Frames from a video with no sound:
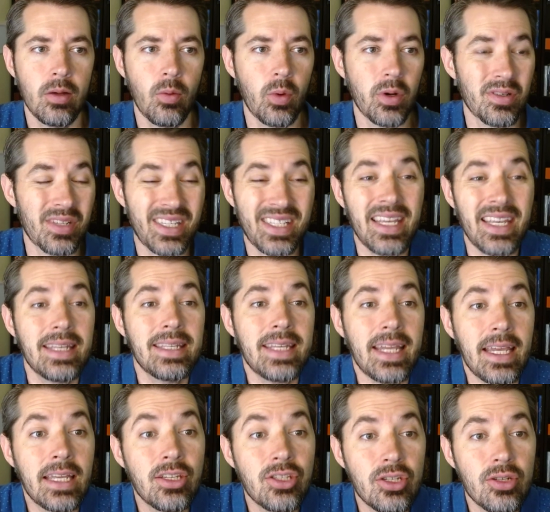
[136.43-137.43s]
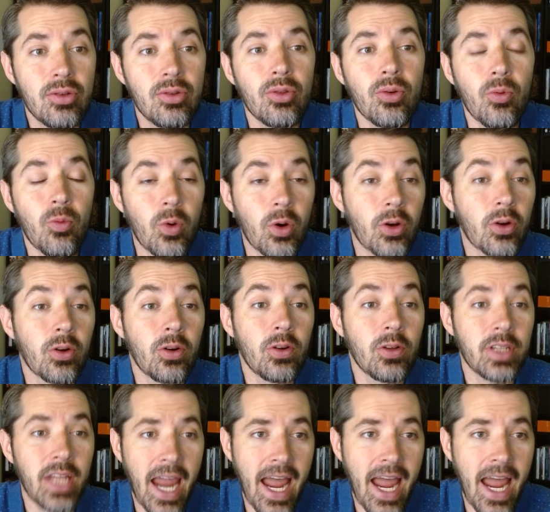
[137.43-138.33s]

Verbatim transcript: We're sent into the world